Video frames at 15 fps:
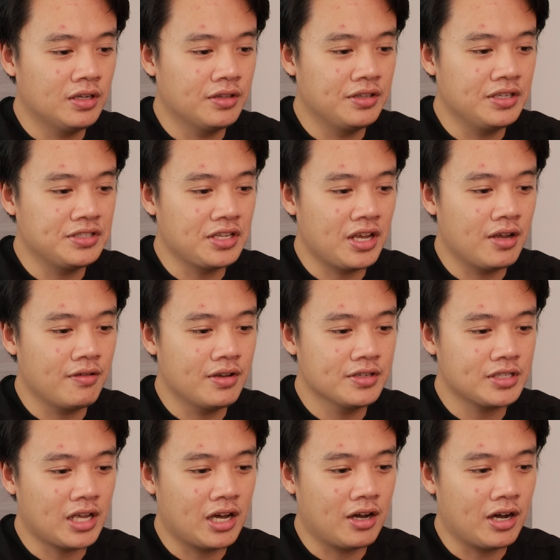these
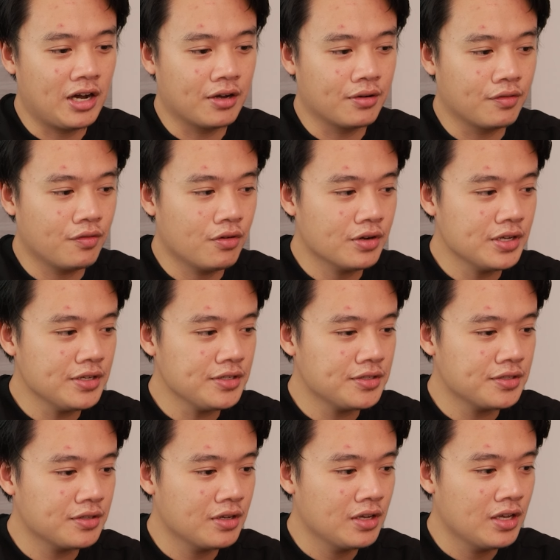areas are out of
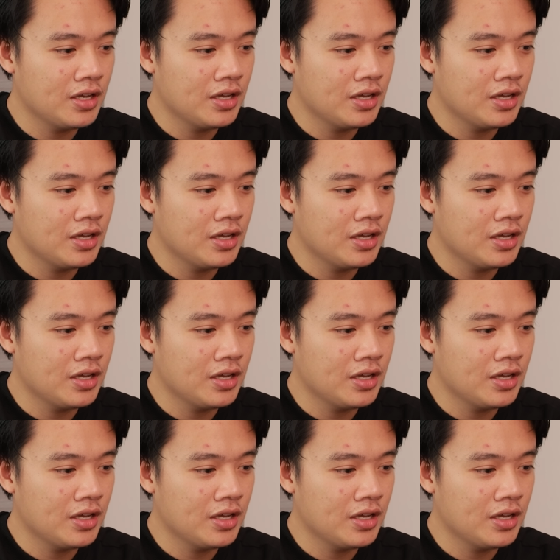focus.